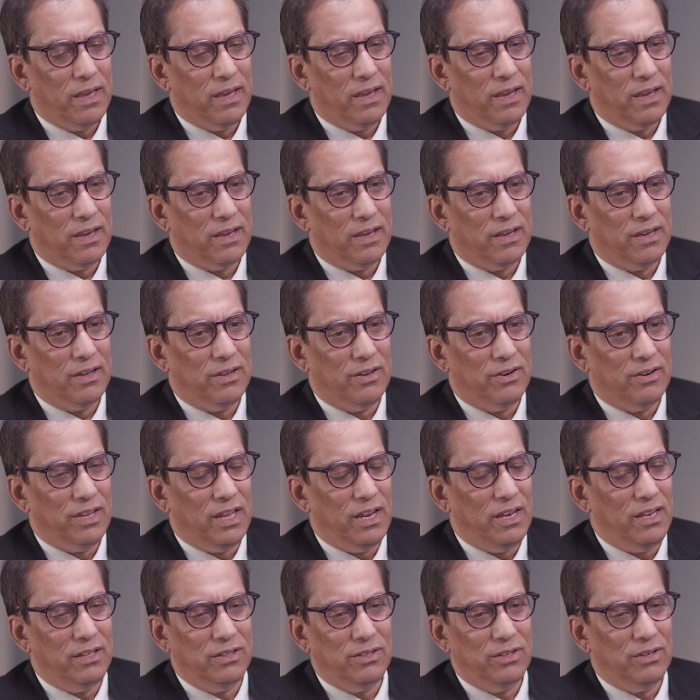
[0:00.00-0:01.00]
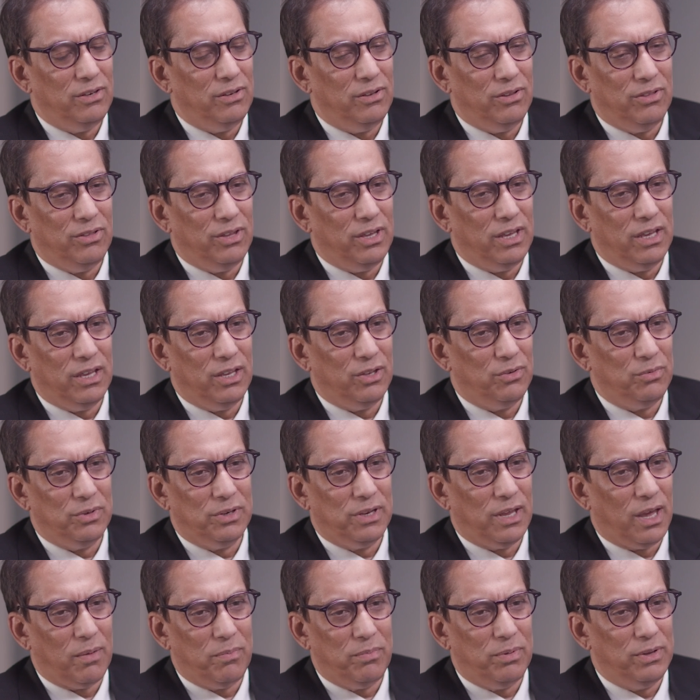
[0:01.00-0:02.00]
really didn't think it would
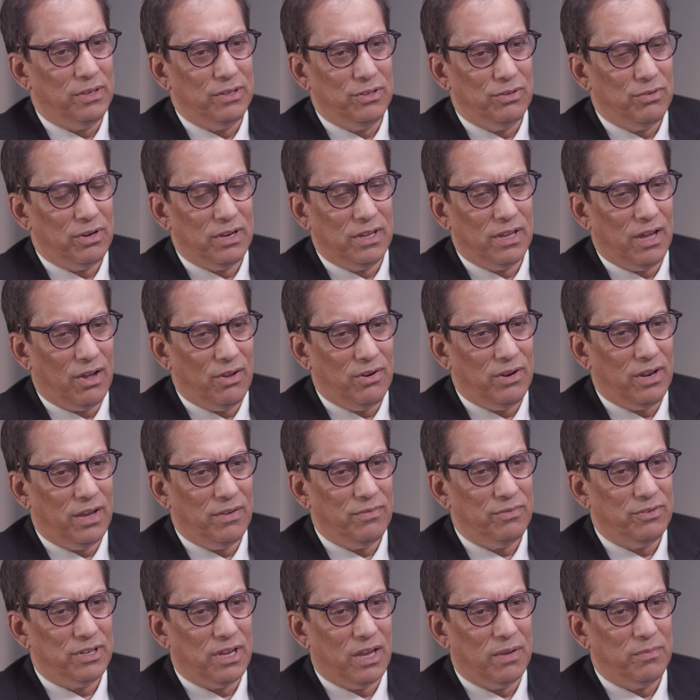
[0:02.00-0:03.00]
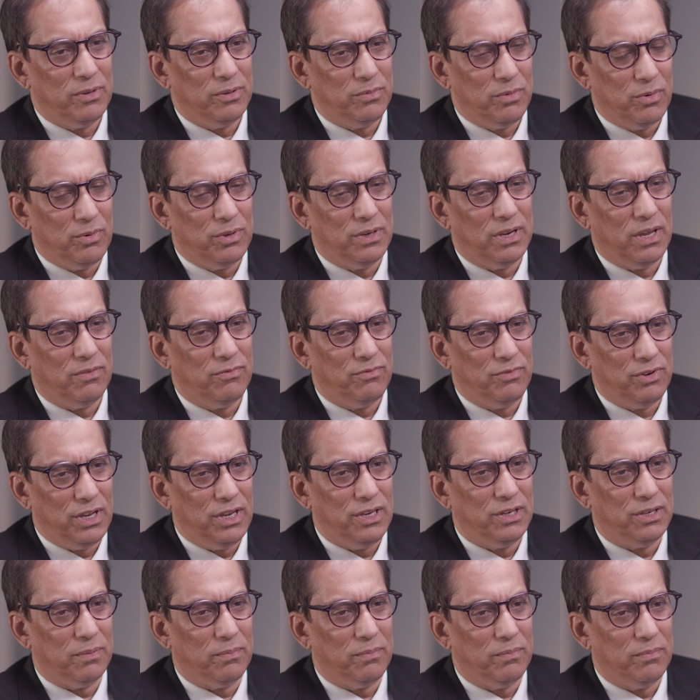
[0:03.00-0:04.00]
happen during our lifetime that we would have
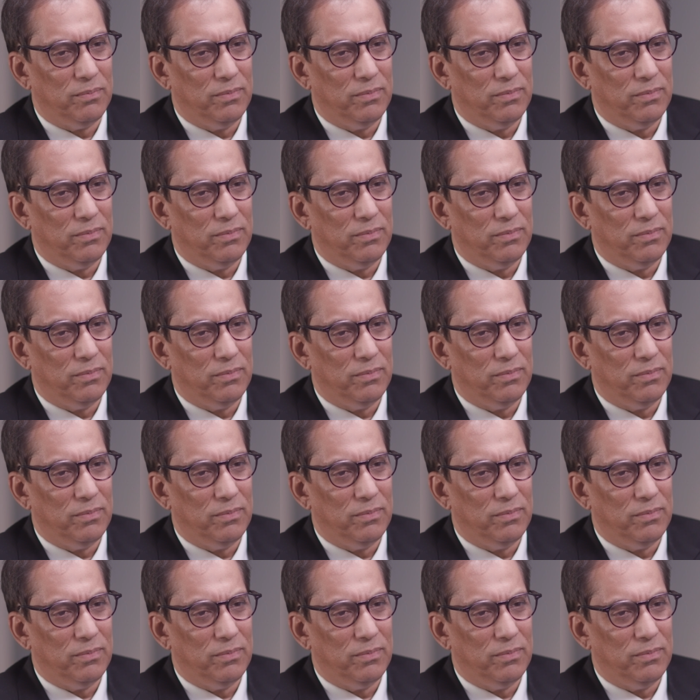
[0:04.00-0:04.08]
freedom,